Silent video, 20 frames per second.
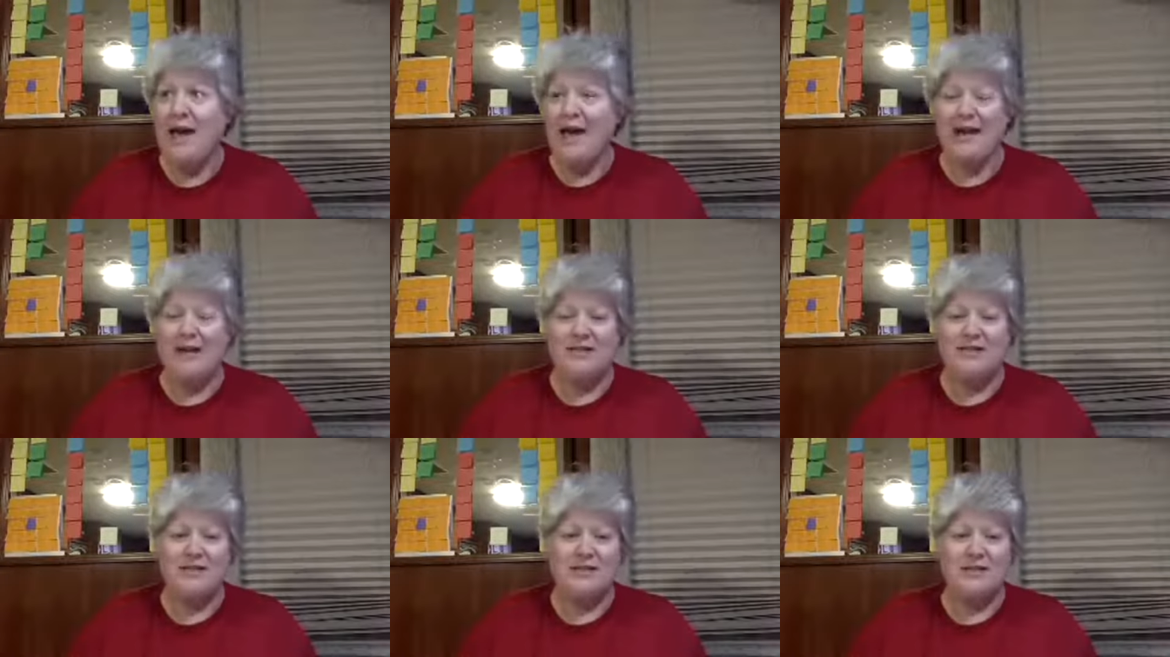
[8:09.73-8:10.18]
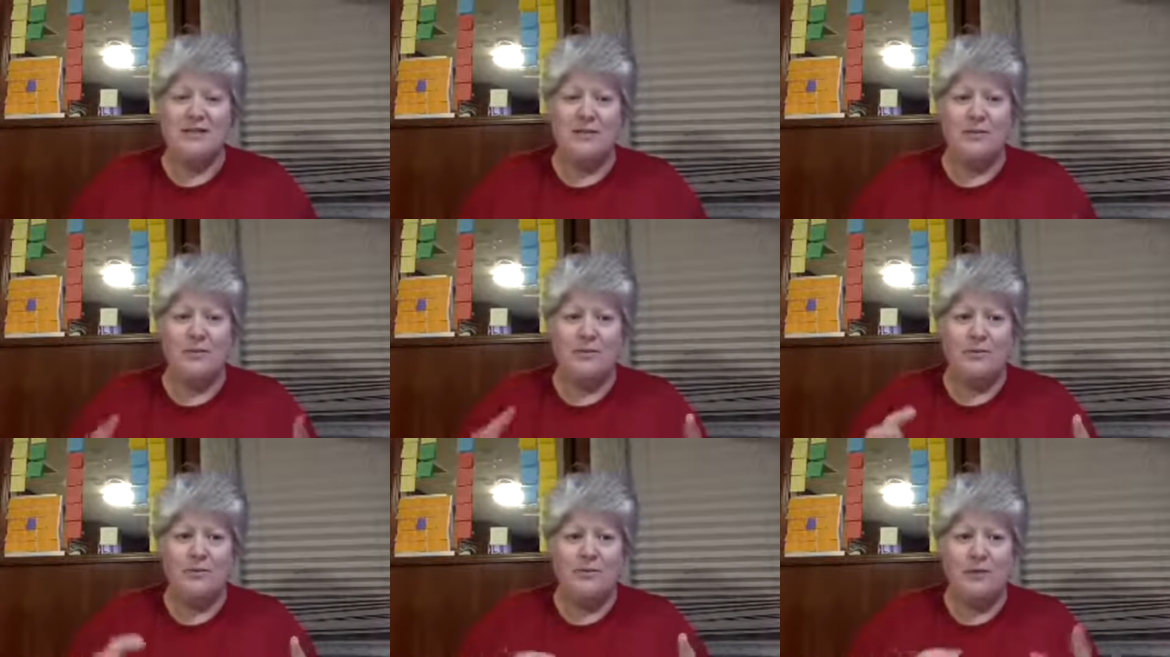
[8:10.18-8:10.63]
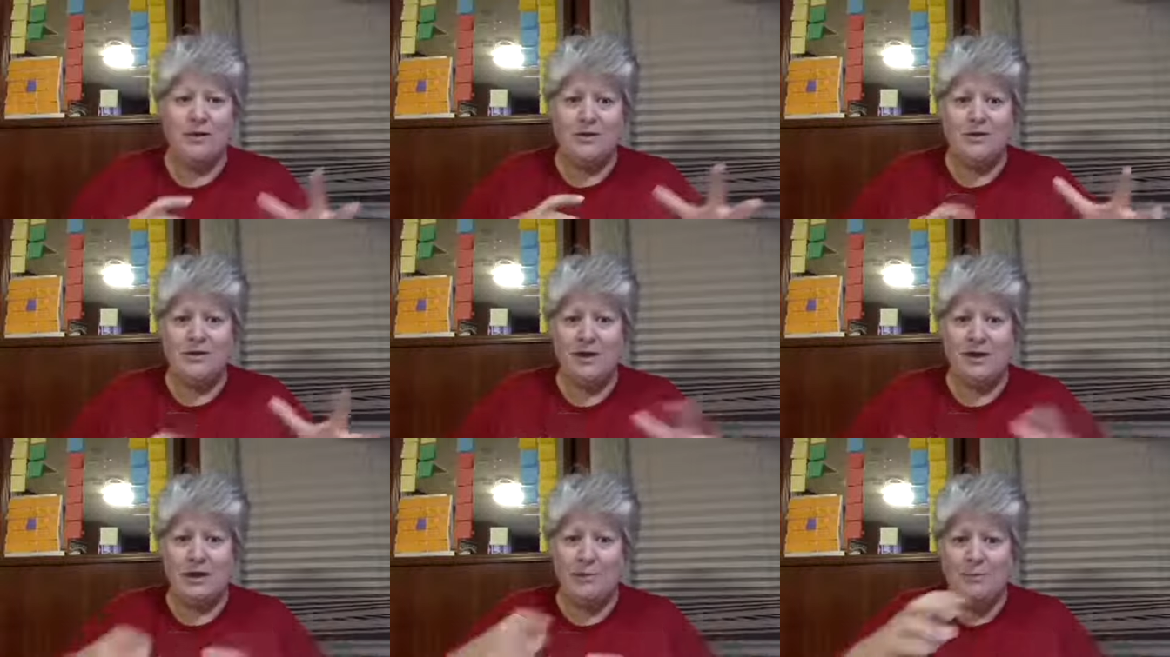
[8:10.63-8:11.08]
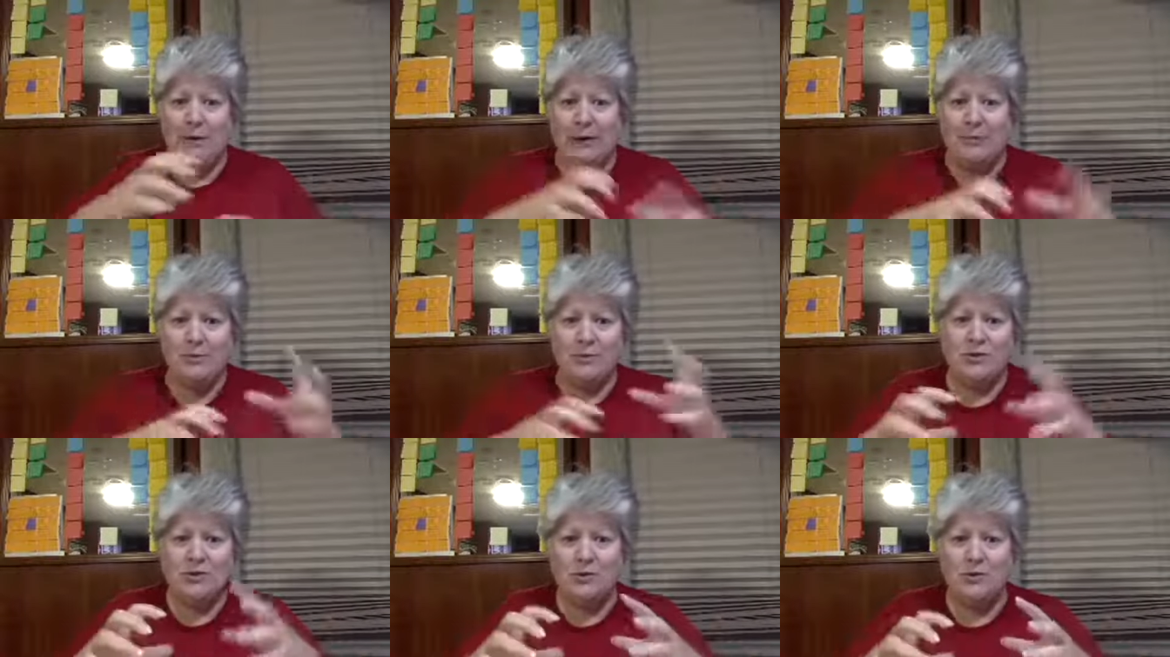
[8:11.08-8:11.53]
And I said, and I want to do like a
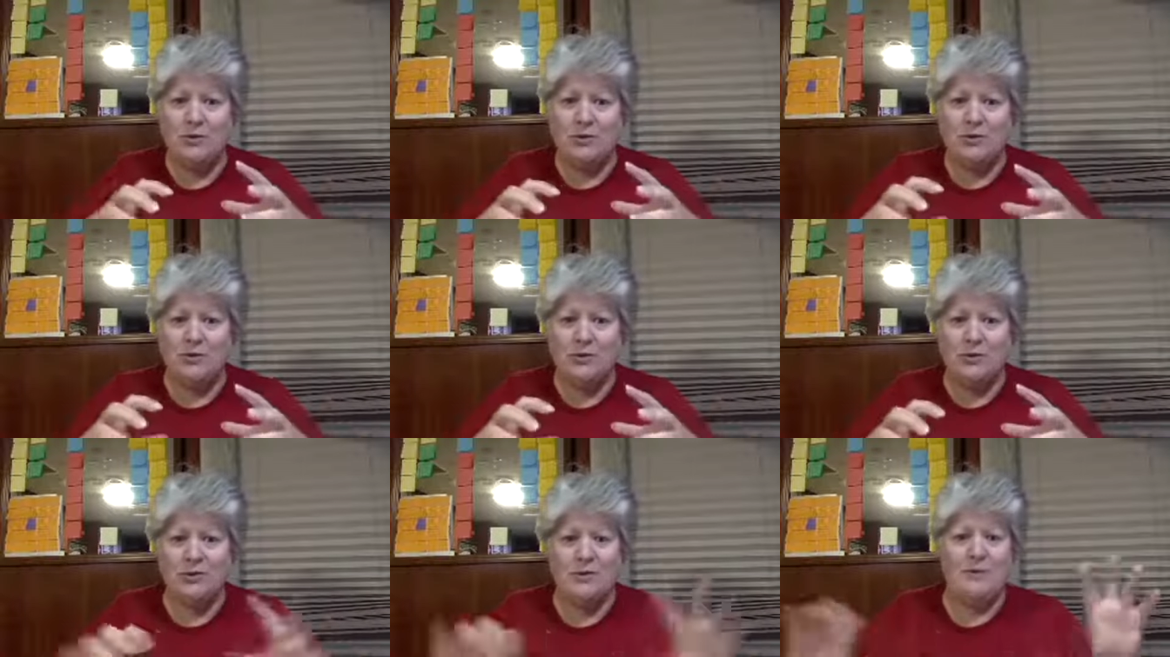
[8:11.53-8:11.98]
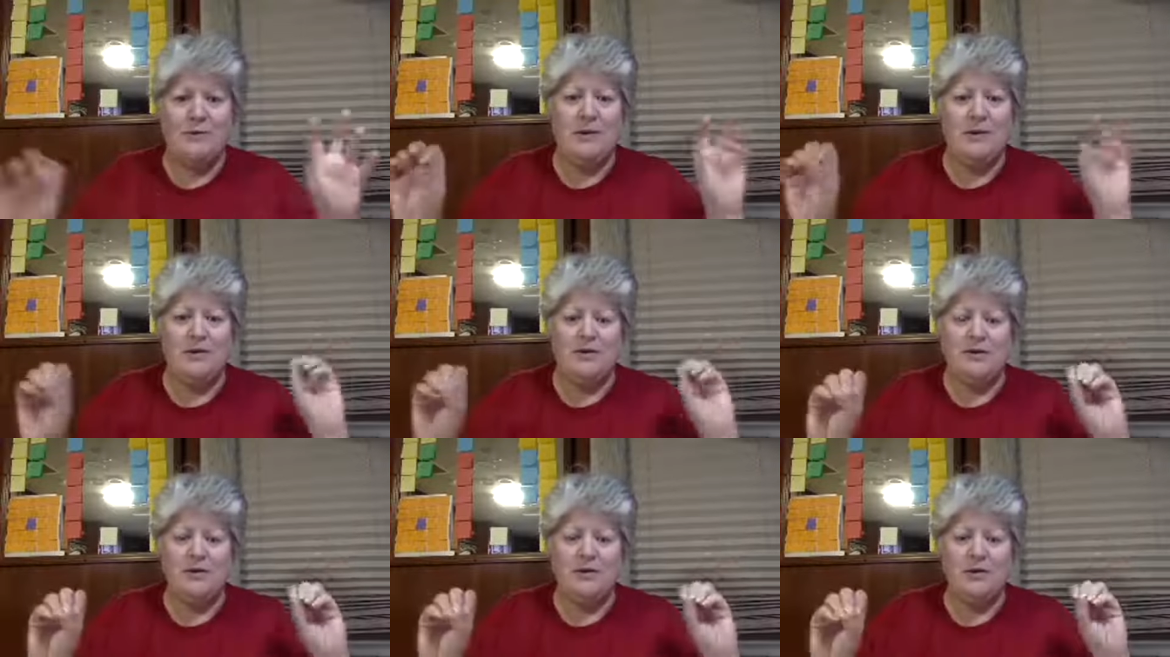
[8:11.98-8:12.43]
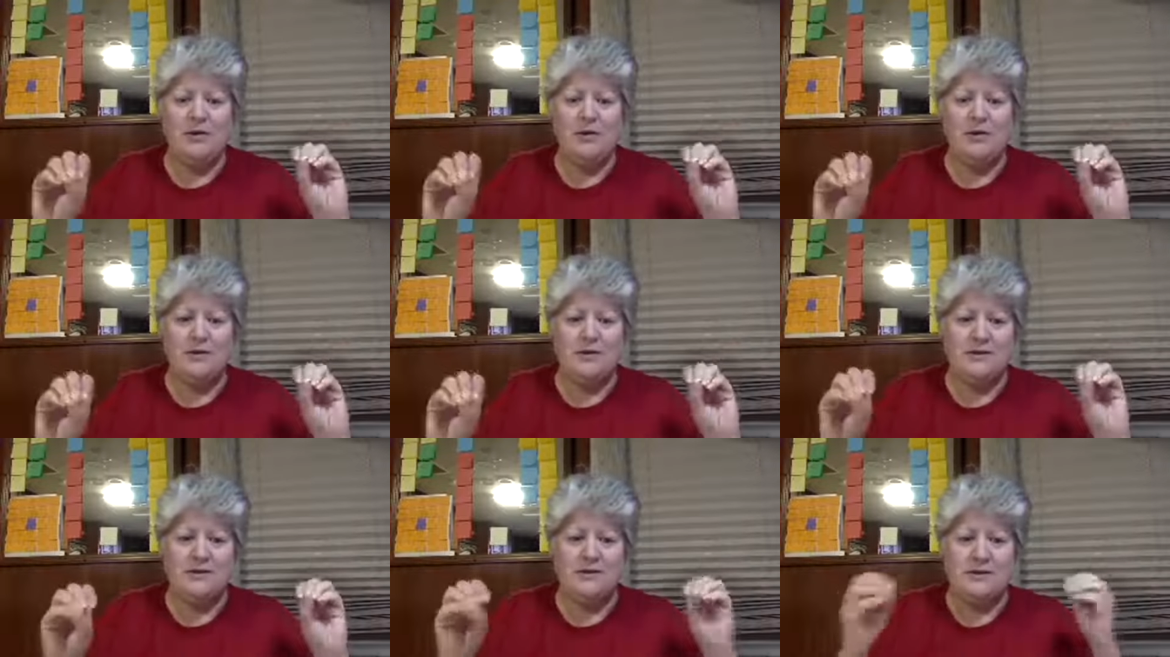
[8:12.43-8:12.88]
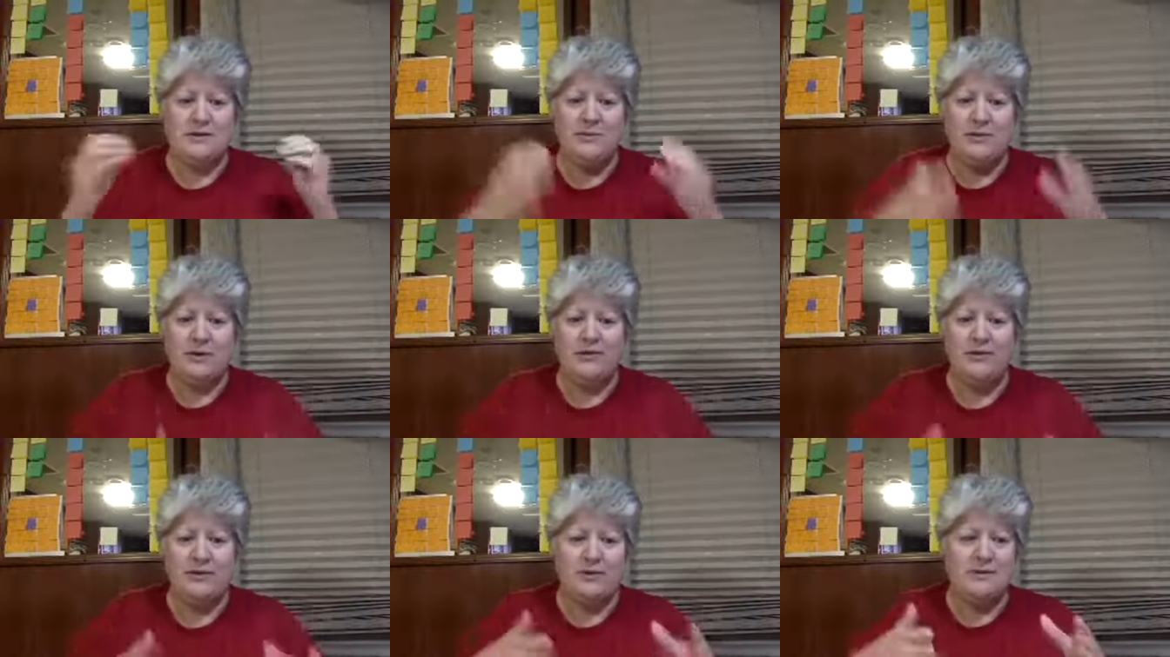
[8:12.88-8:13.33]
Bible tour through there, because I know that there's some
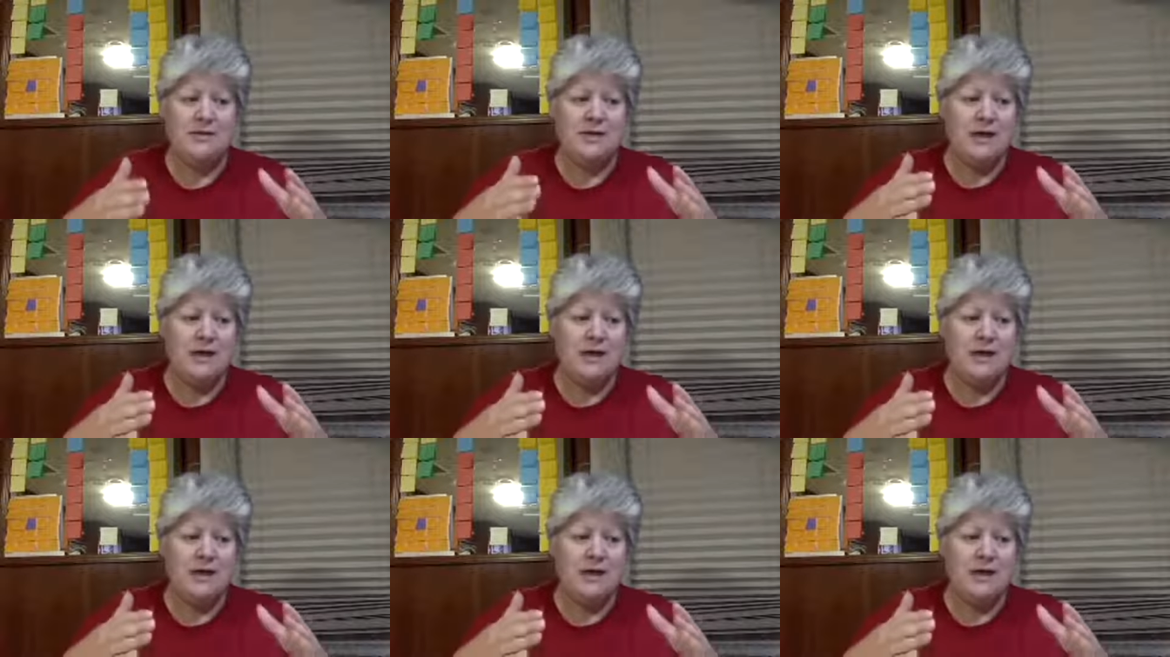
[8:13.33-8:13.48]
areas